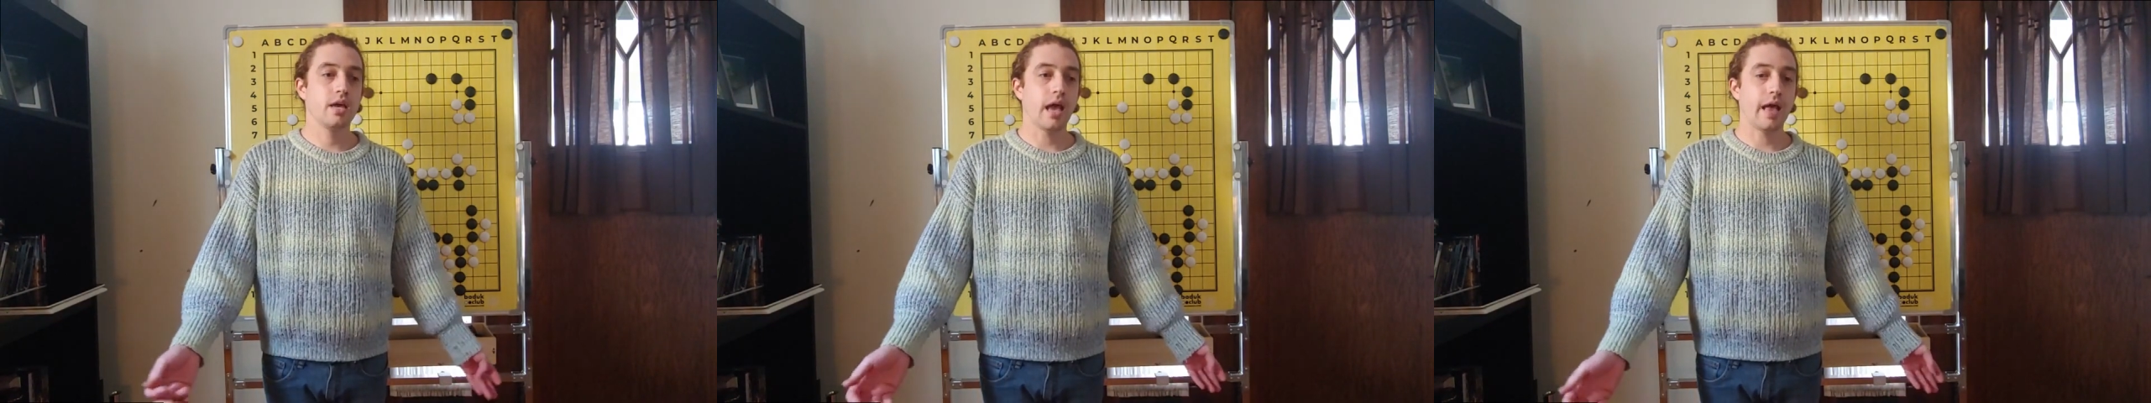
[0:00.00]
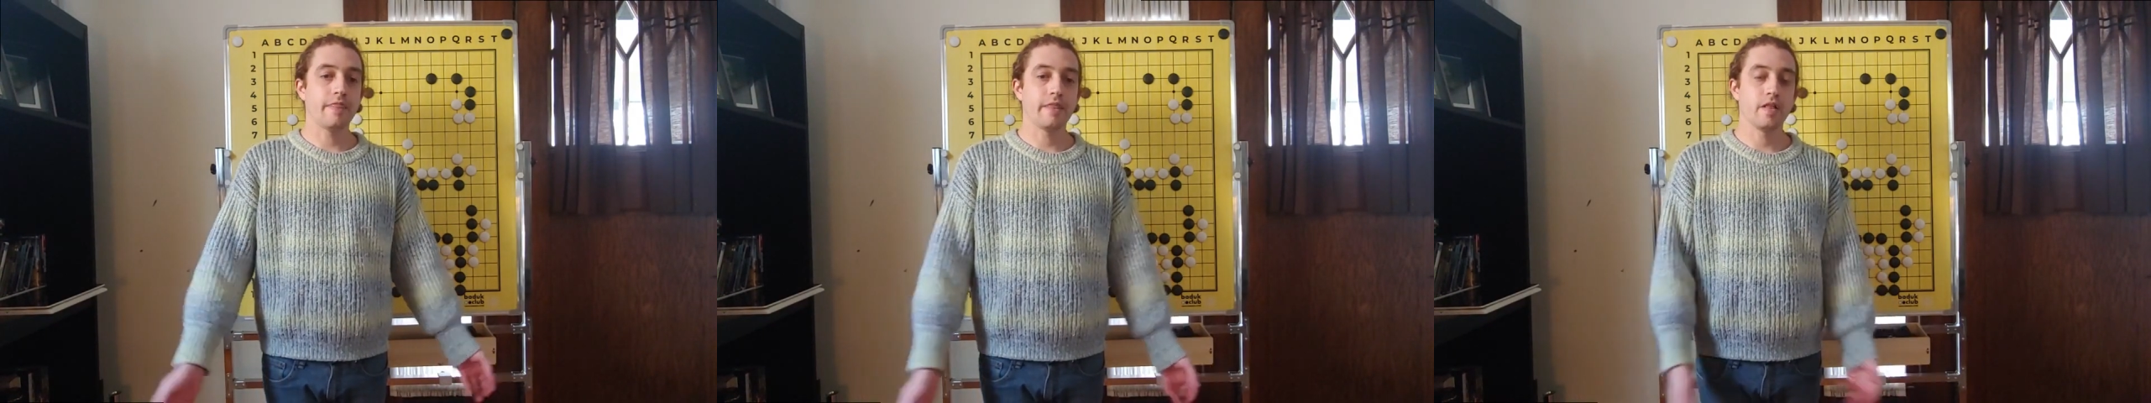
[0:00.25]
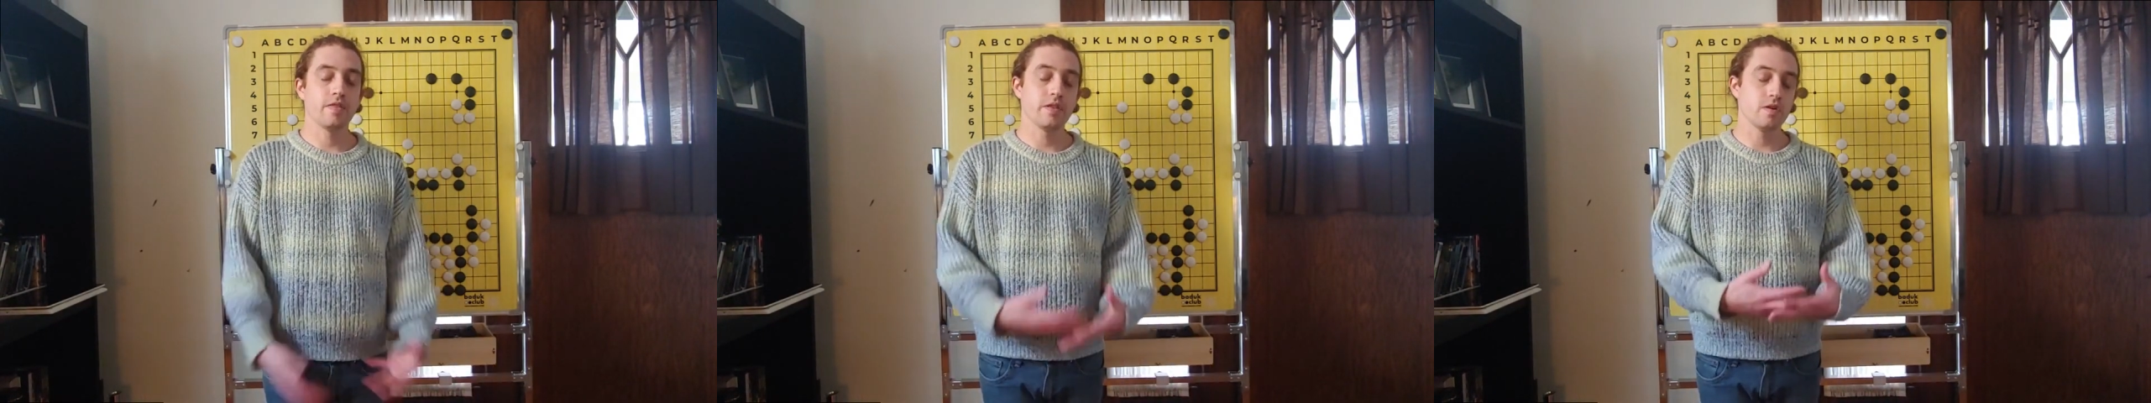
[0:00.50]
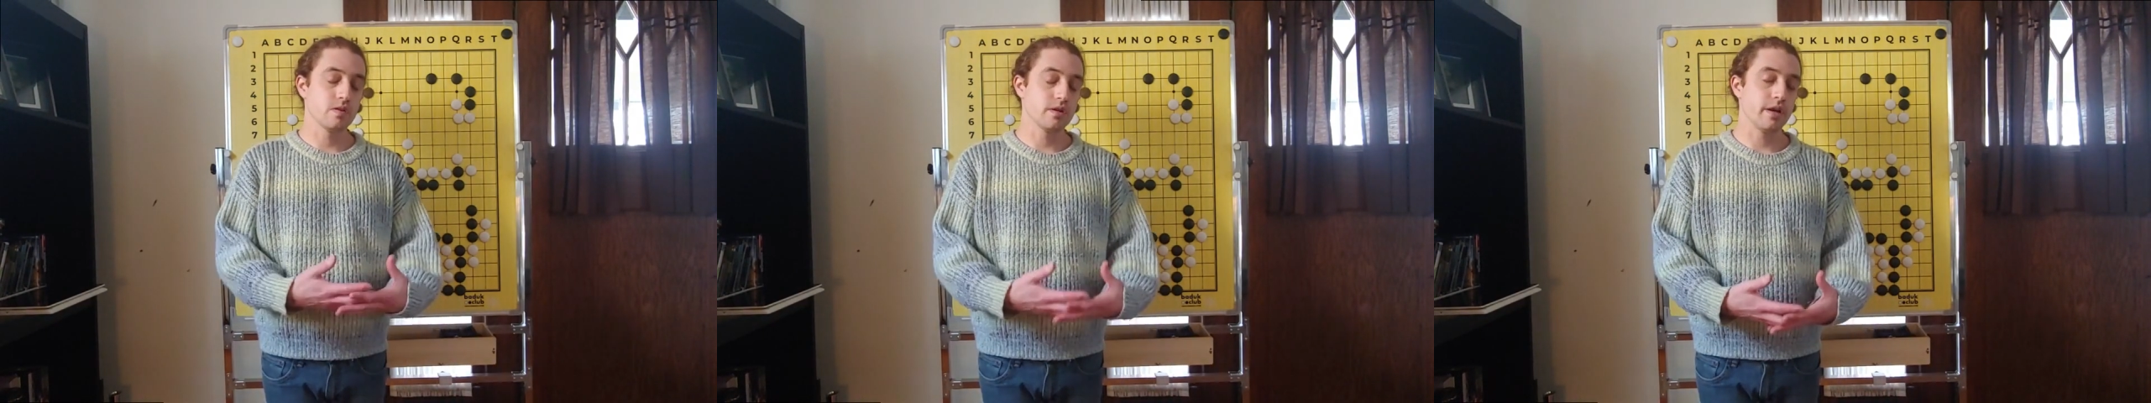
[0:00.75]
and then
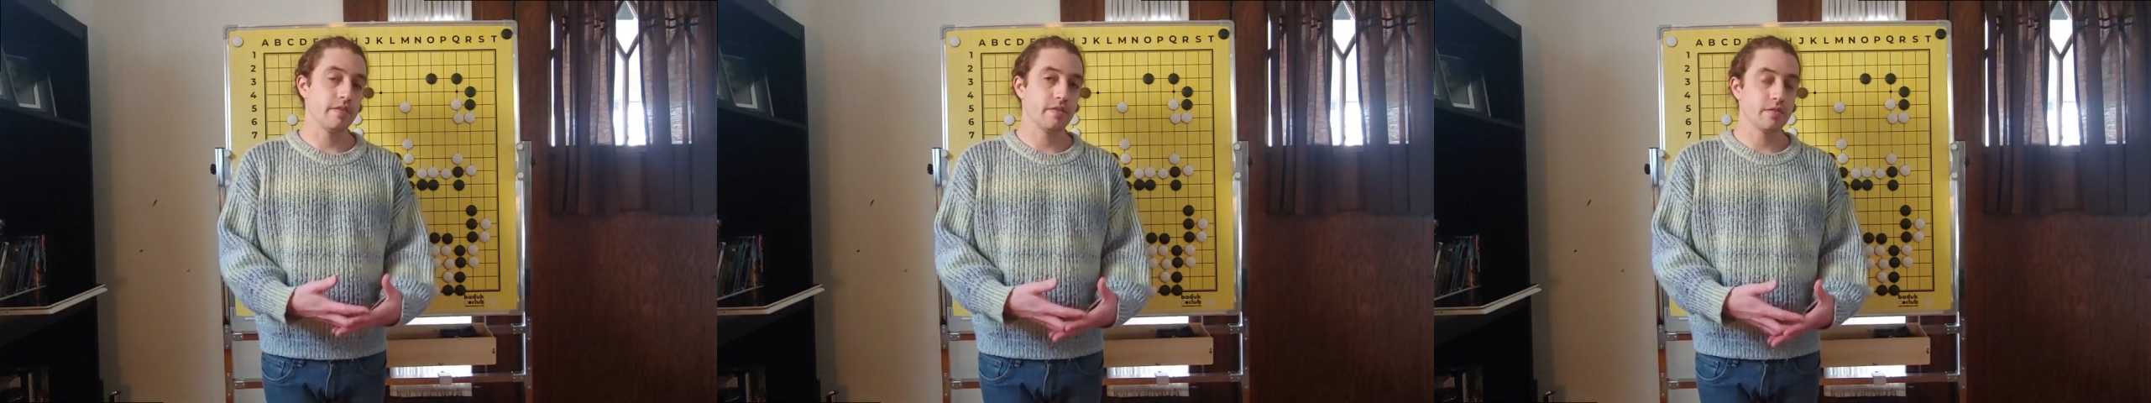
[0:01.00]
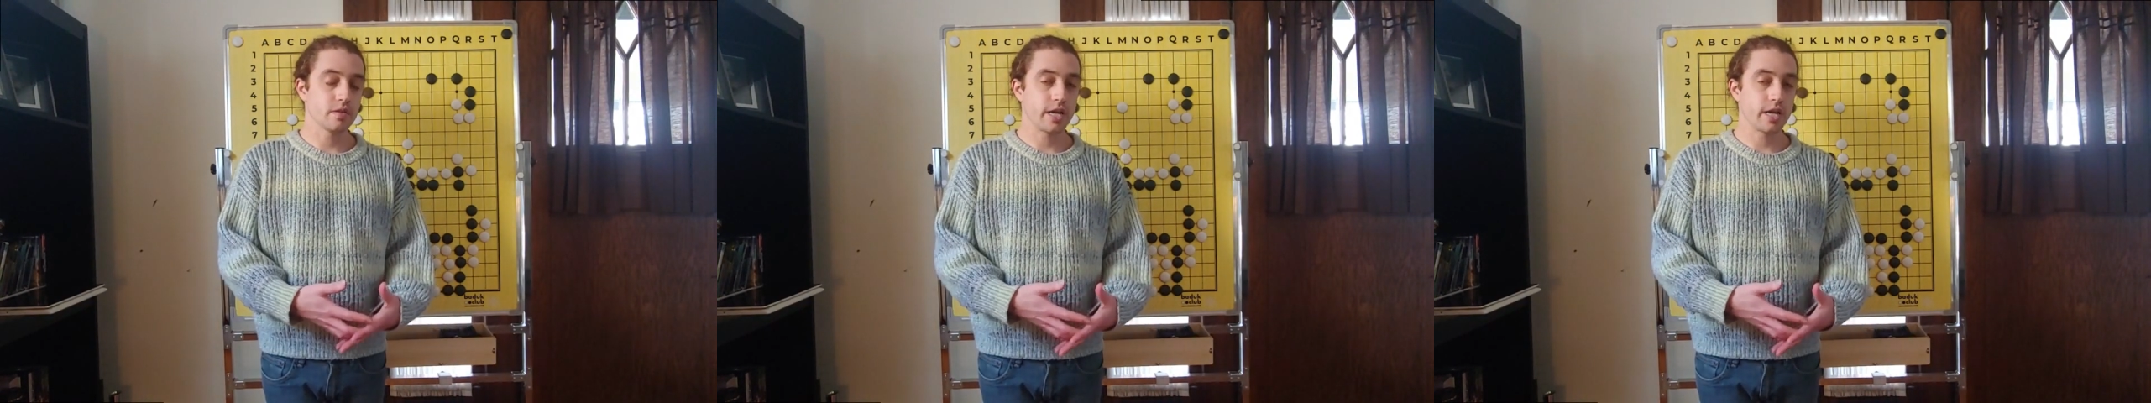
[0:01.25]
they'll